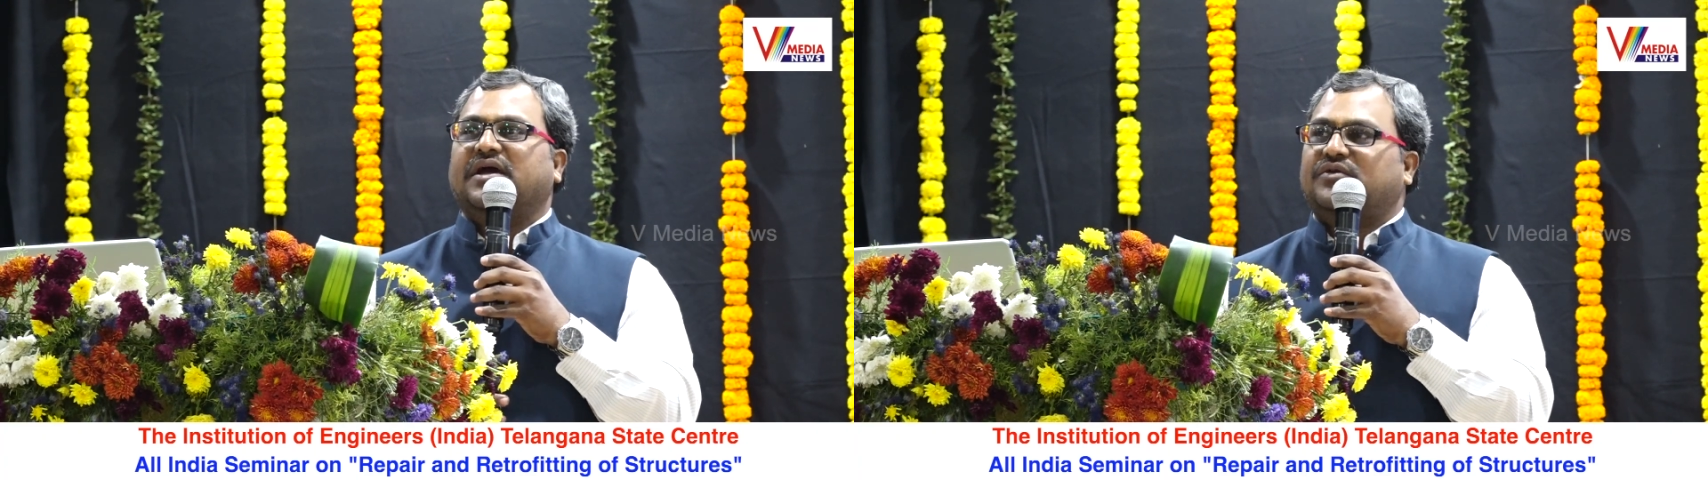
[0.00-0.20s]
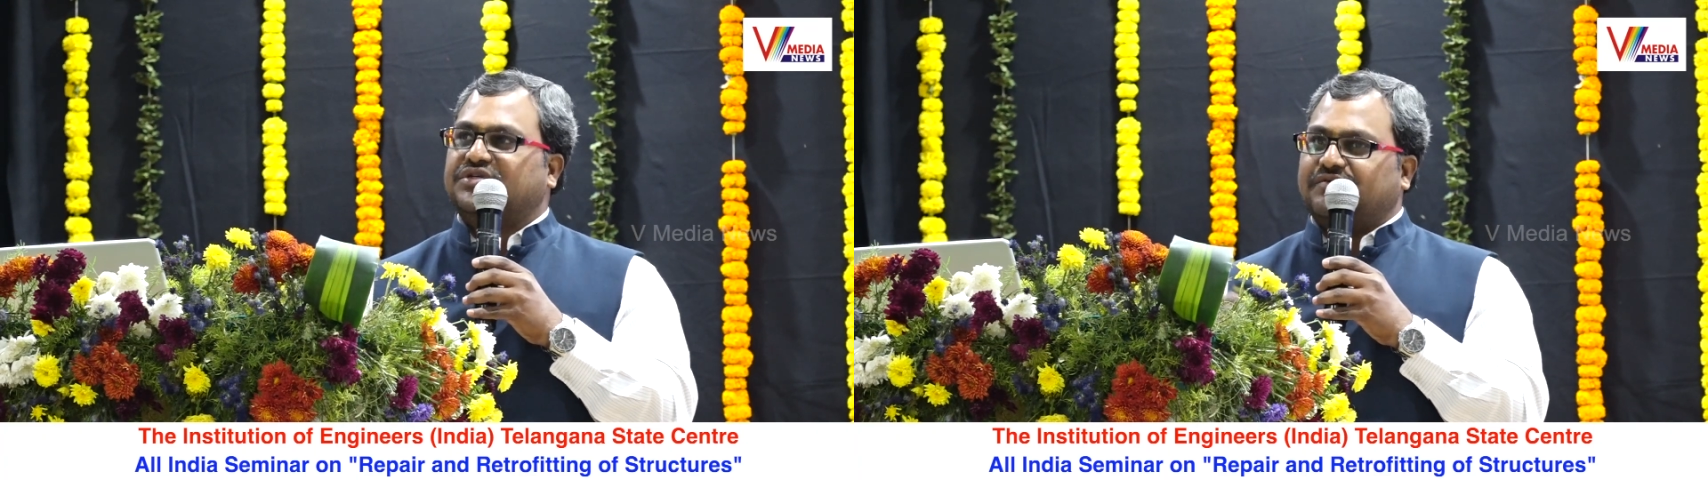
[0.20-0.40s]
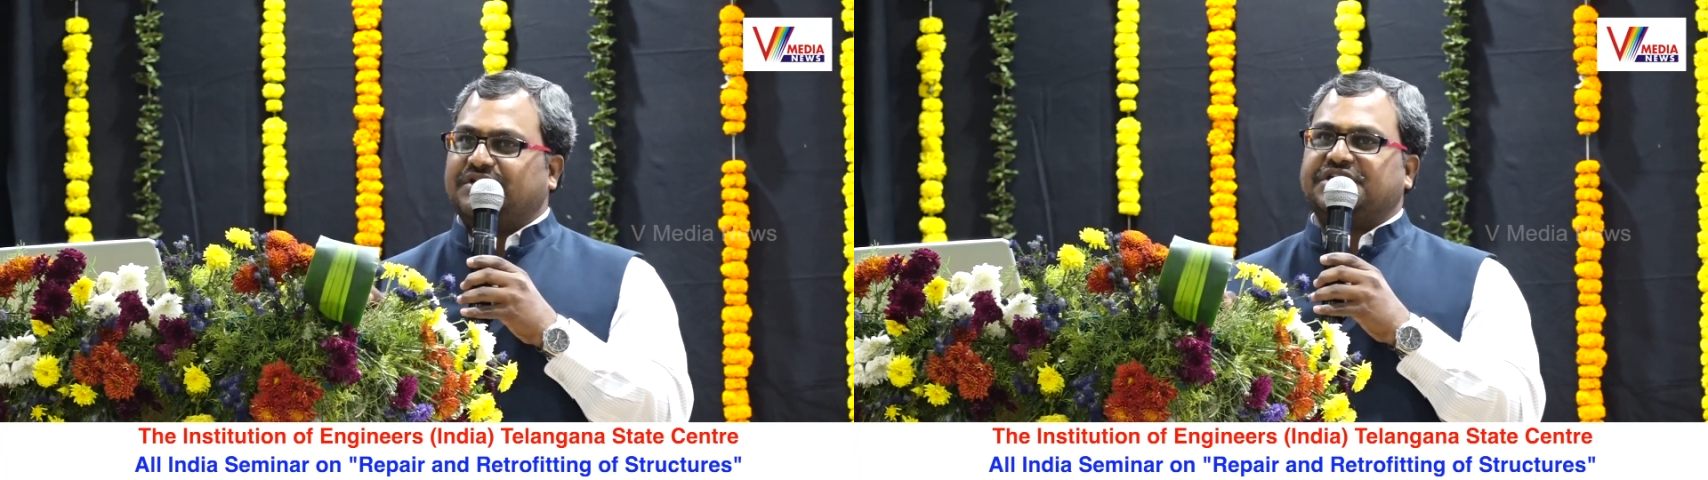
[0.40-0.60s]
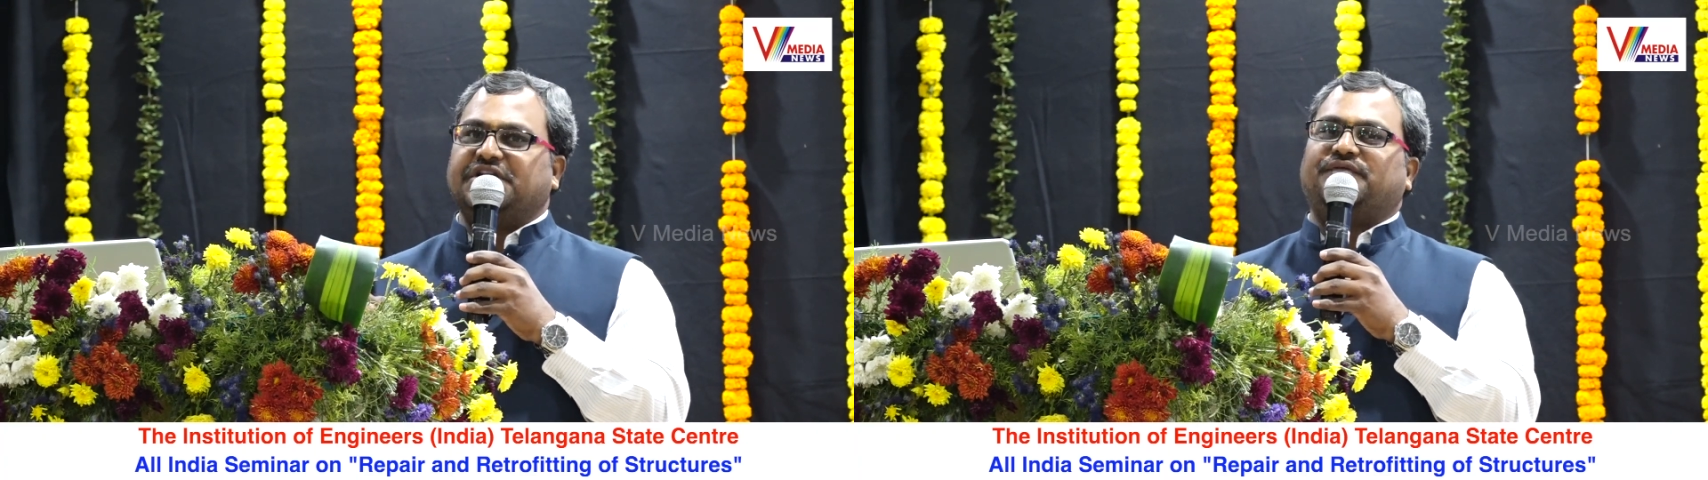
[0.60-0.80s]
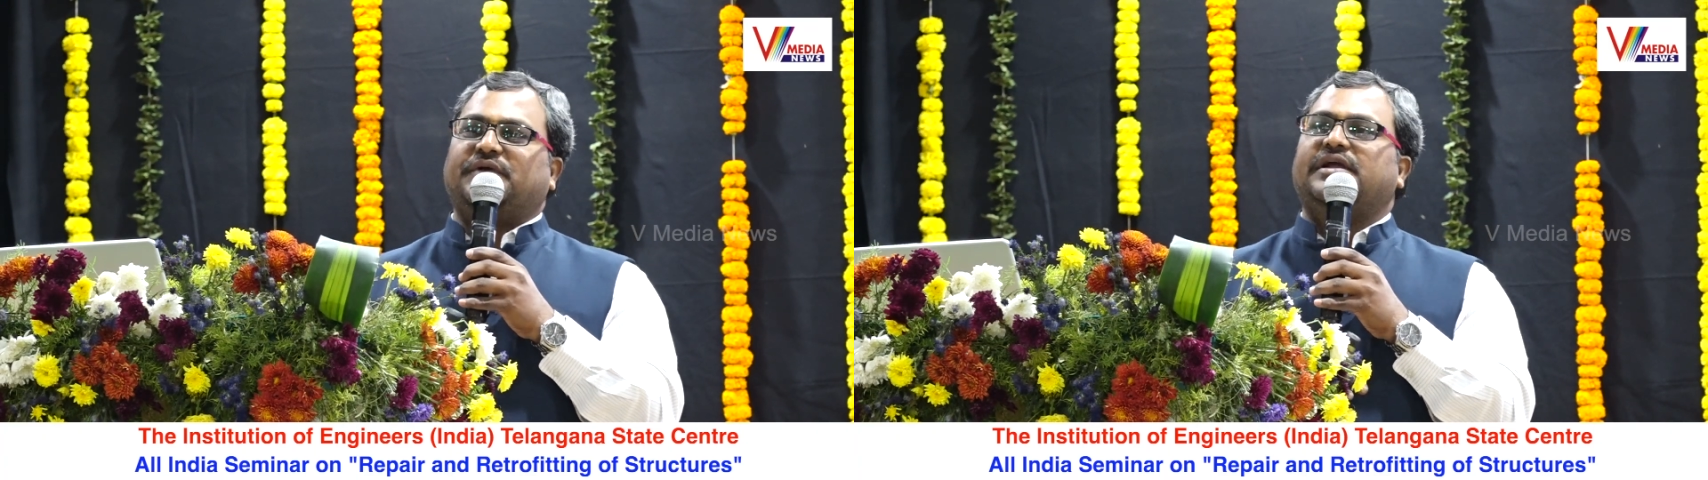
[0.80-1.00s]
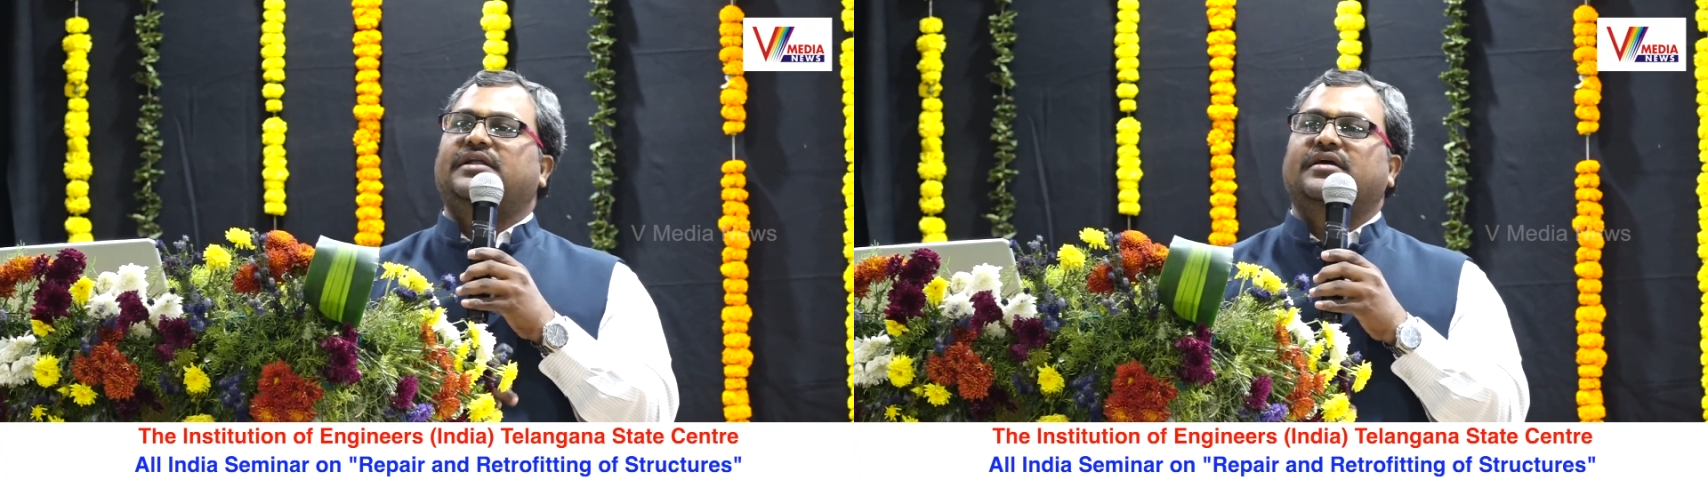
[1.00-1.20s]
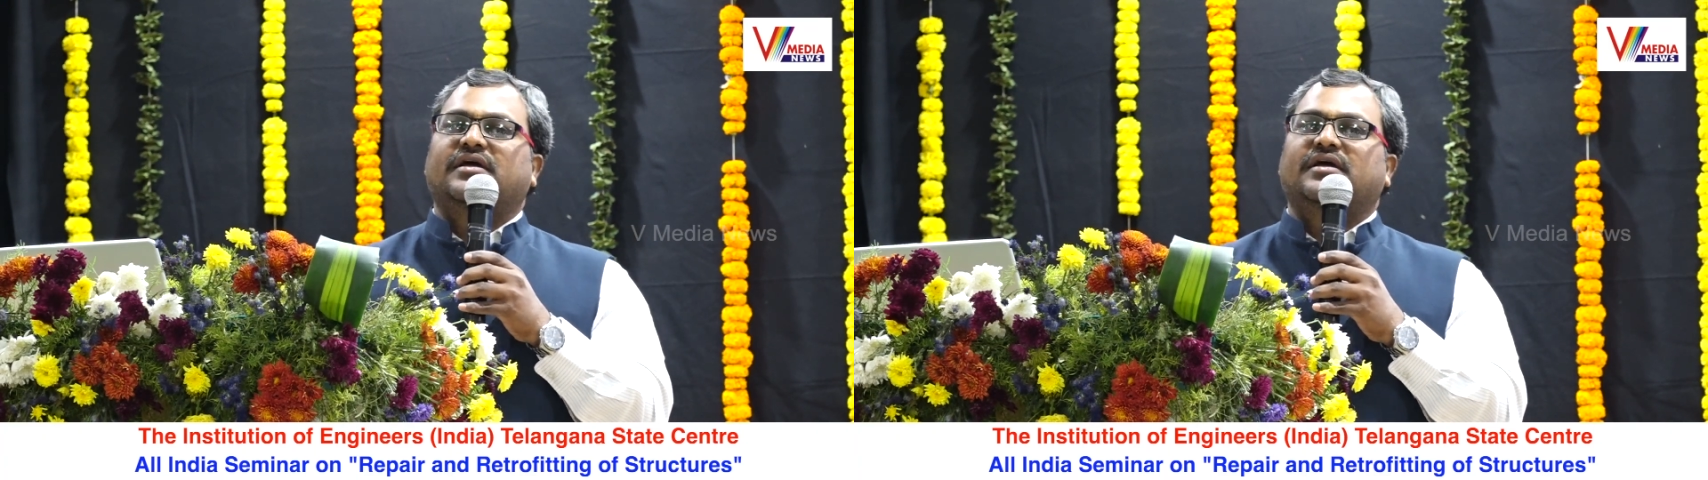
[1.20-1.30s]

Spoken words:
to civil engineering field.